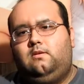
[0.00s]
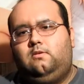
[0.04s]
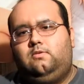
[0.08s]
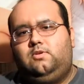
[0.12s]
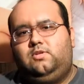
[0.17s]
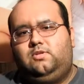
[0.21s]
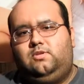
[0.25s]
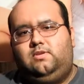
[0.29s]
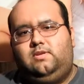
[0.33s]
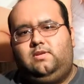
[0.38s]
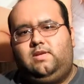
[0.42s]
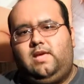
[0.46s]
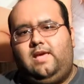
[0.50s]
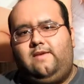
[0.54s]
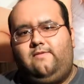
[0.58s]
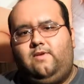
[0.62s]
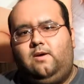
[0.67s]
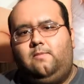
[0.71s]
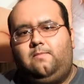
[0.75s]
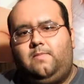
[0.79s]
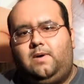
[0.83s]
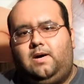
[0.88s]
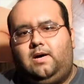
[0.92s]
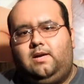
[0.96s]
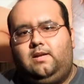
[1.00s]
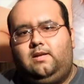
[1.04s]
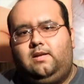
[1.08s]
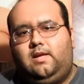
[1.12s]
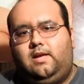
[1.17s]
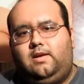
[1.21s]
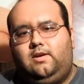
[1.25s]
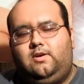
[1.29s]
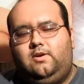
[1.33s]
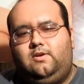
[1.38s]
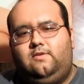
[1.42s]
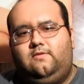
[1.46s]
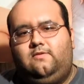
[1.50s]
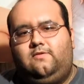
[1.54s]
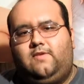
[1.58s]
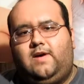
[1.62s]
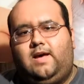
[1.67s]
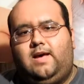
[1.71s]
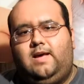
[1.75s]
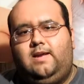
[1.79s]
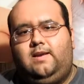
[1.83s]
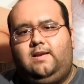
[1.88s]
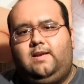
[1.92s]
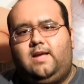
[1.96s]
just gave up on it. I couldn't
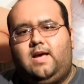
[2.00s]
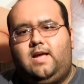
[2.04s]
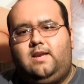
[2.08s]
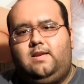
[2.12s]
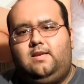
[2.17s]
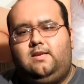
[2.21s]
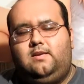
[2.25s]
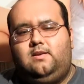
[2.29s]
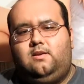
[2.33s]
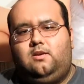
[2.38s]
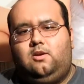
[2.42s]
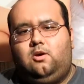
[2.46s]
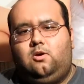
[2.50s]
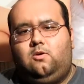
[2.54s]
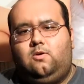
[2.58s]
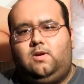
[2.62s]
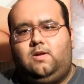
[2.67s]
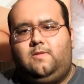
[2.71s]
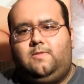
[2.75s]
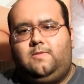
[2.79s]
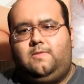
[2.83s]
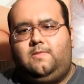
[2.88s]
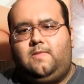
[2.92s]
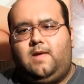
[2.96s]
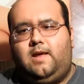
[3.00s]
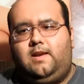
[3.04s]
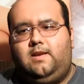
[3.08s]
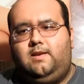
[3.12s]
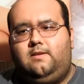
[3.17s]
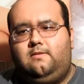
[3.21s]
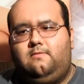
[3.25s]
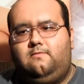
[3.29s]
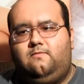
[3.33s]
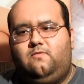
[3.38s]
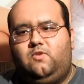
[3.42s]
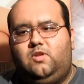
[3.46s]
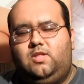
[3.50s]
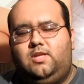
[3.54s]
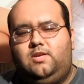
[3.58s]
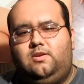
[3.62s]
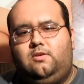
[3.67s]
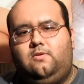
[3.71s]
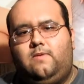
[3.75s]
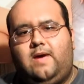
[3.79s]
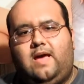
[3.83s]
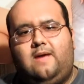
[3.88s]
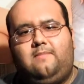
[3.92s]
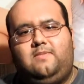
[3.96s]
find it. I didn't know. I didn't really
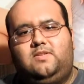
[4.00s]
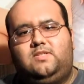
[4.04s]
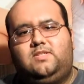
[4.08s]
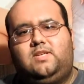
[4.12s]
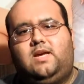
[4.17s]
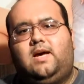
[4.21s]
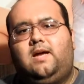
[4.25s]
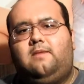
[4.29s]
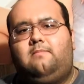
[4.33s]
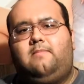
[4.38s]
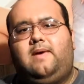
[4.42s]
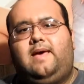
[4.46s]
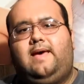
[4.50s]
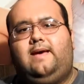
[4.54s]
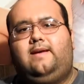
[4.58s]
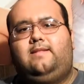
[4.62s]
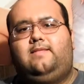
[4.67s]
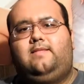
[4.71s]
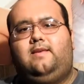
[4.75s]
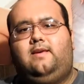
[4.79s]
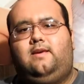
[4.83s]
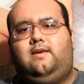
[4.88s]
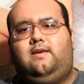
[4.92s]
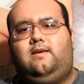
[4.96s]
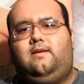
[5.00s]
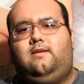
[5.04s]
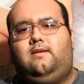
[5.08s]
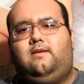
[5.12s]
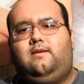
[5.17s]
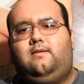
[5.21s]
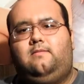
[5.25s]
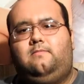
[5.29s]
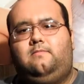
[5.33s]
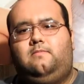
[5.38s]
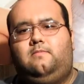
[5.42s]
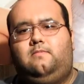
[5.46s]
do Amazon back then.